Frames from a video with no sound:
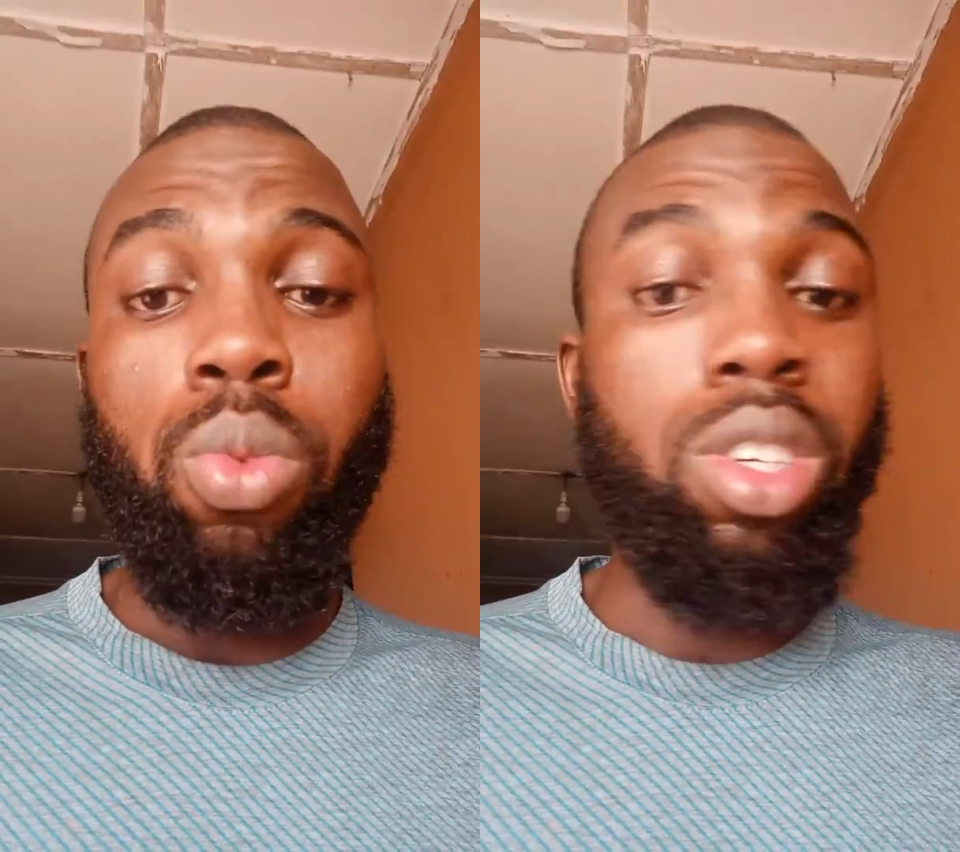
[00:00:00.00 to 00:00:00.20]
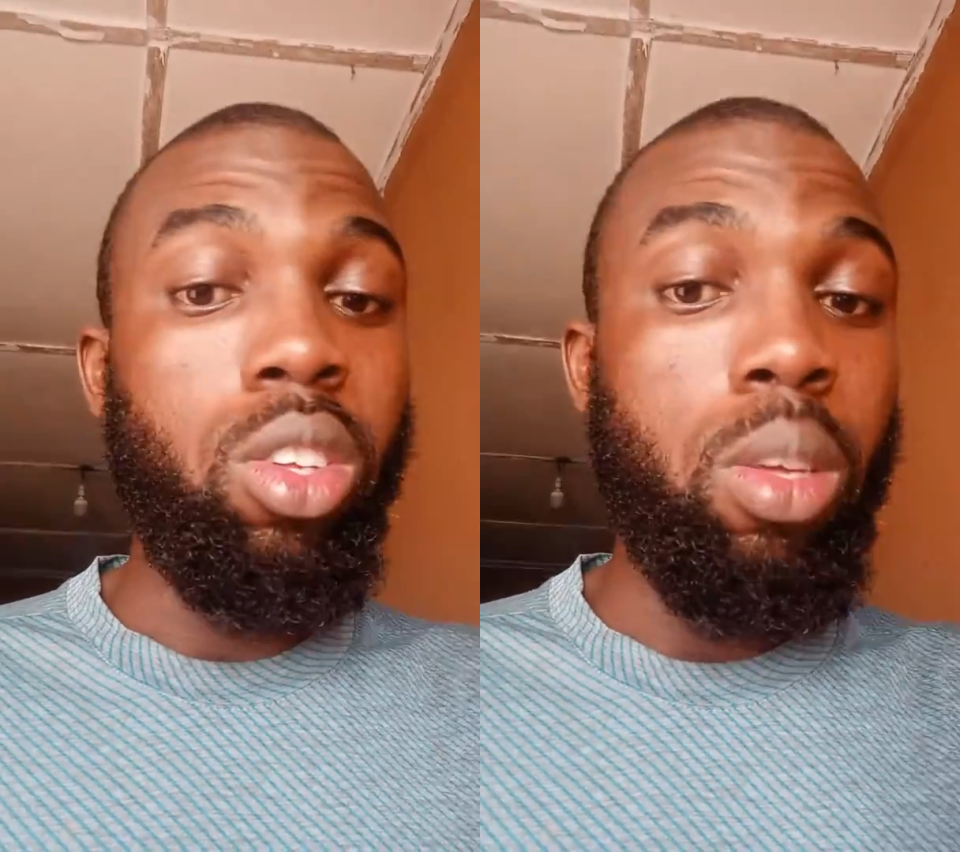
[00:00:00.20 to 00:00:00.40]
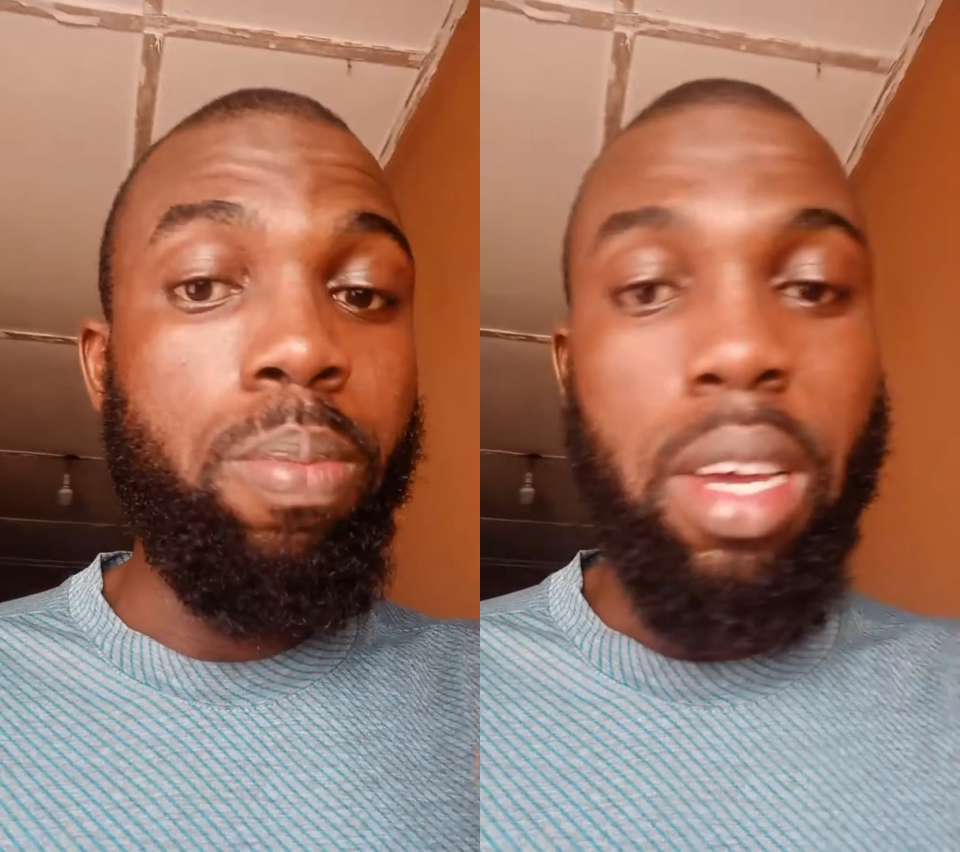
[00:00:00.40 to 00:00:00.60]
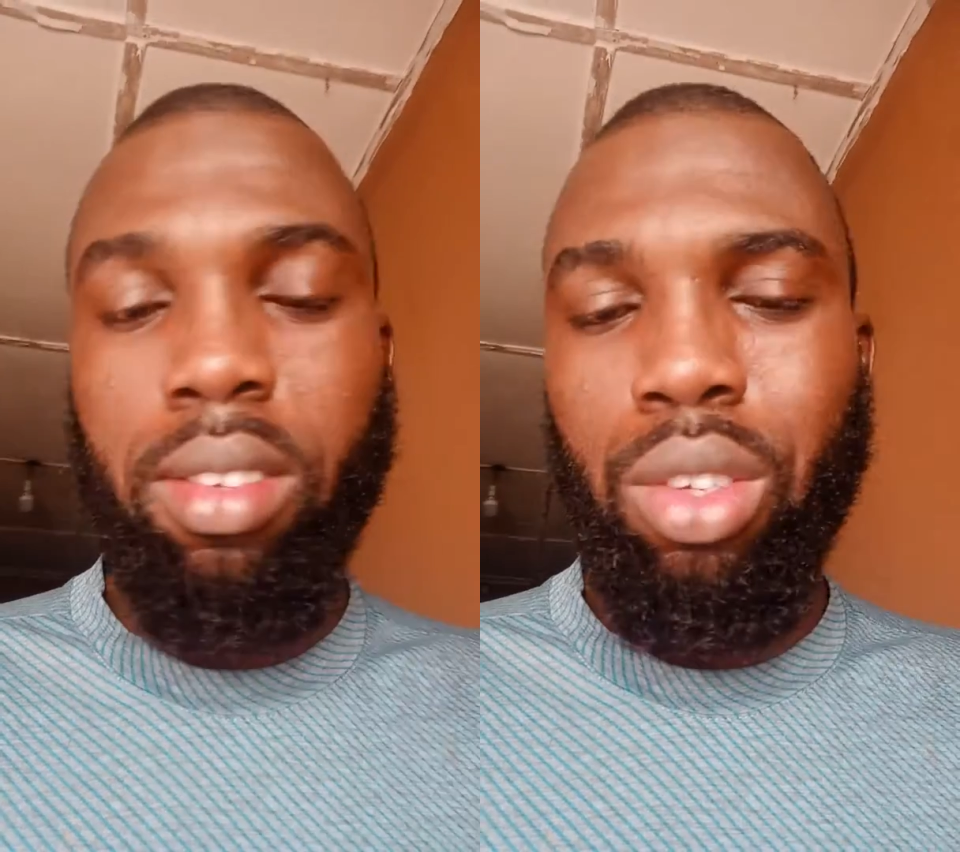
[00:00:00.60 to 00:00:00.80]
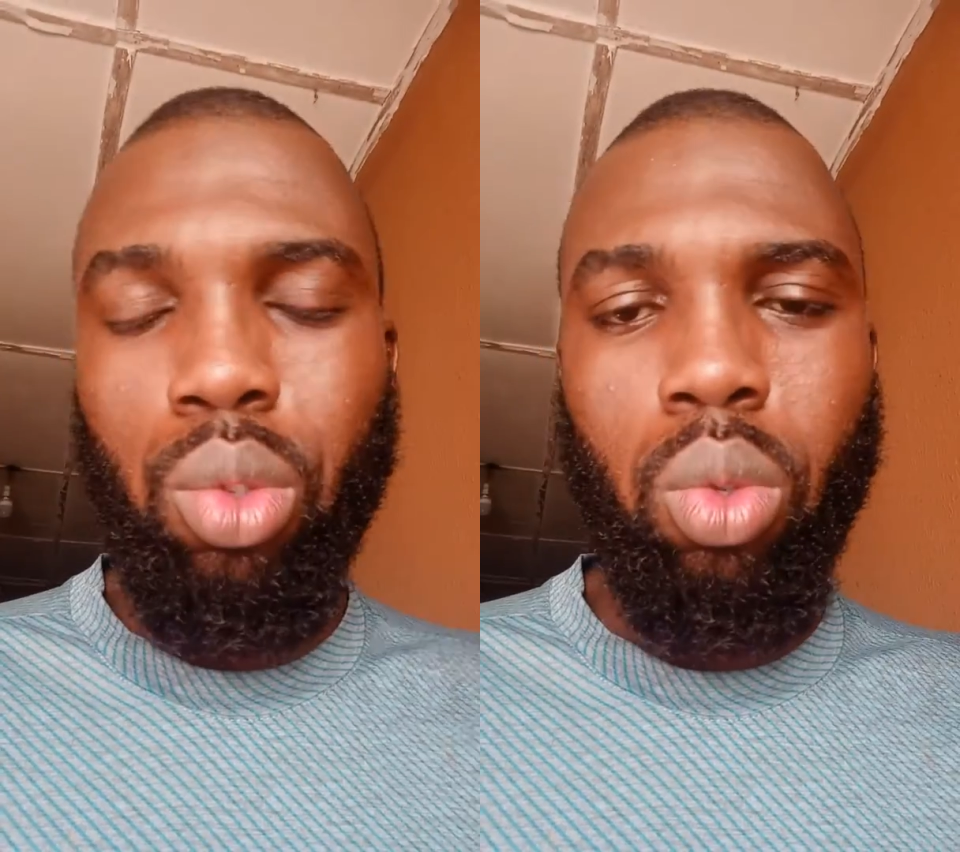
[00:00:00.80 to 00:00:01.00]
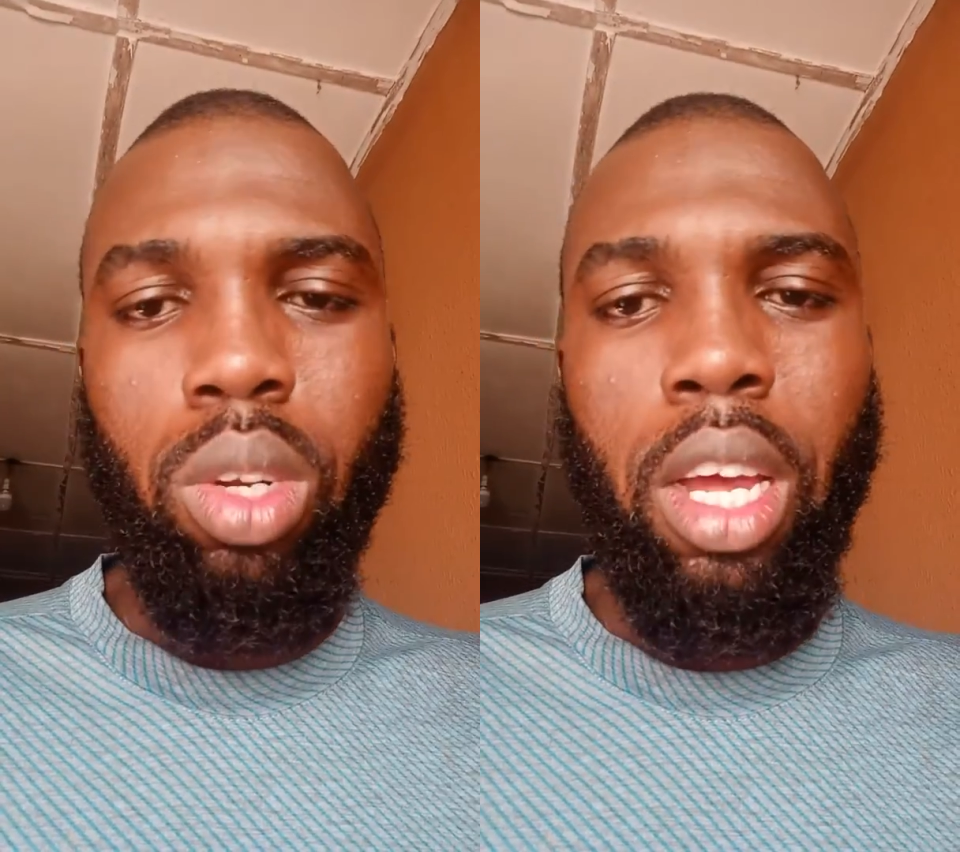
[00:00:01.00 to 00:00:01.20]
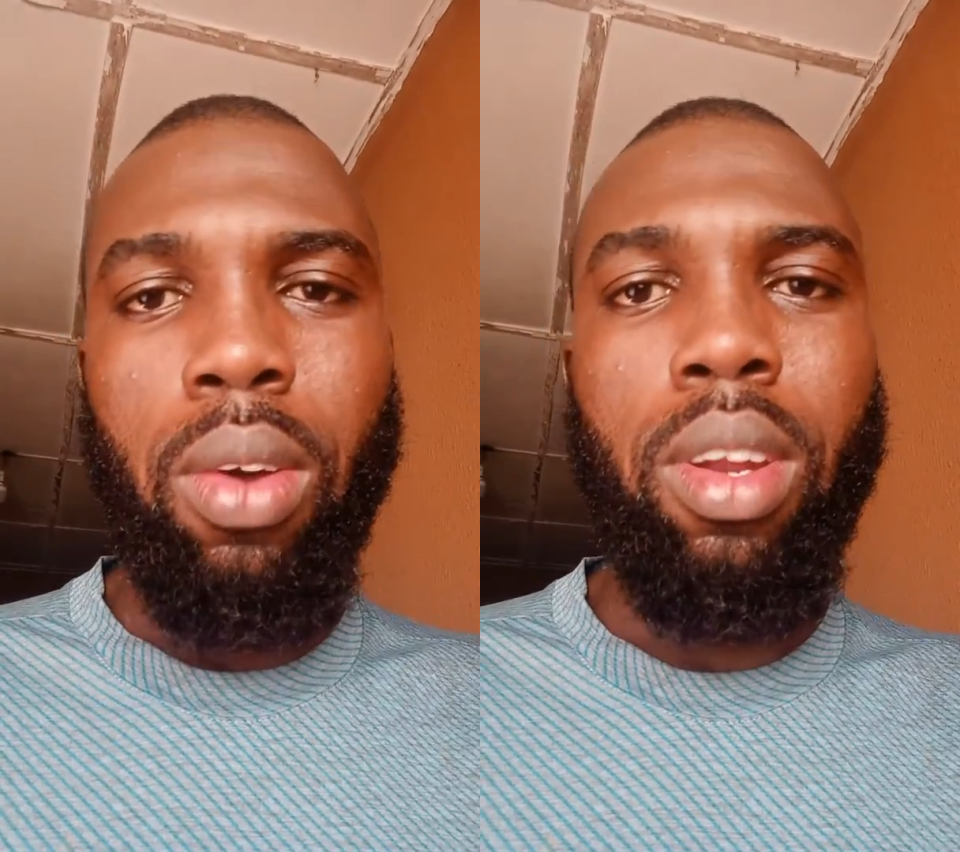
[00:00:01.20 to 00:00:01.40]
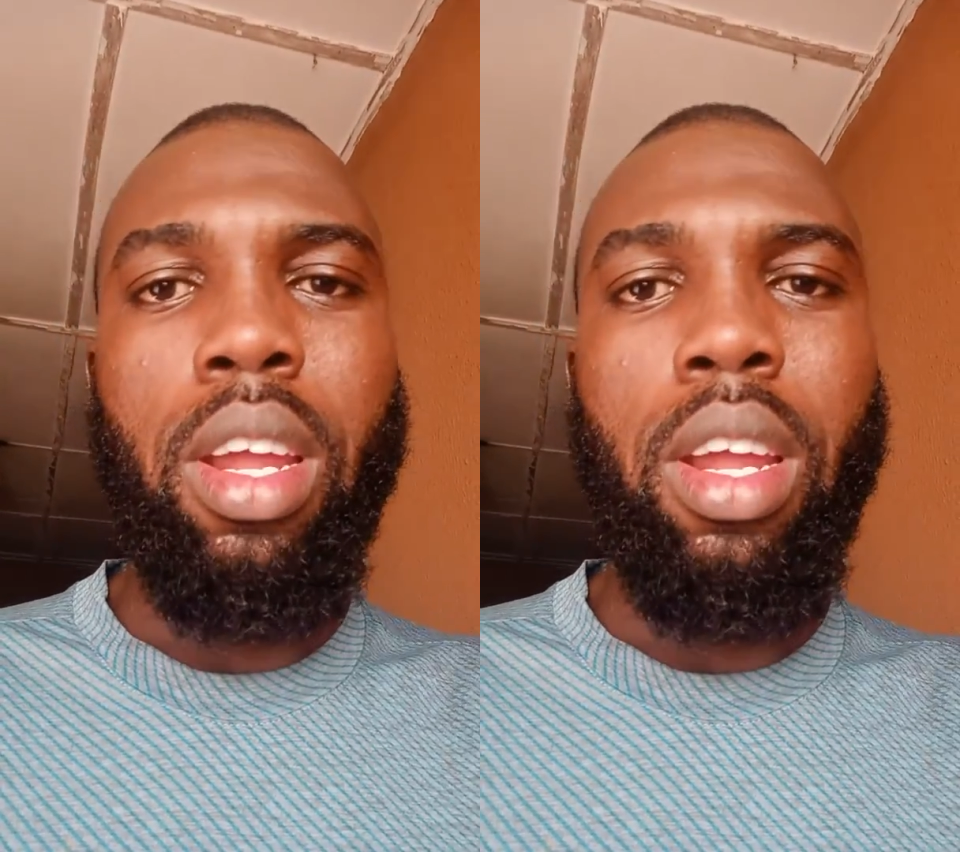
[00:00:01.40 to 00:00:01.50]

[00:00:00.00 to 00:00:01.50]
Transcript: which is the best thing to do now,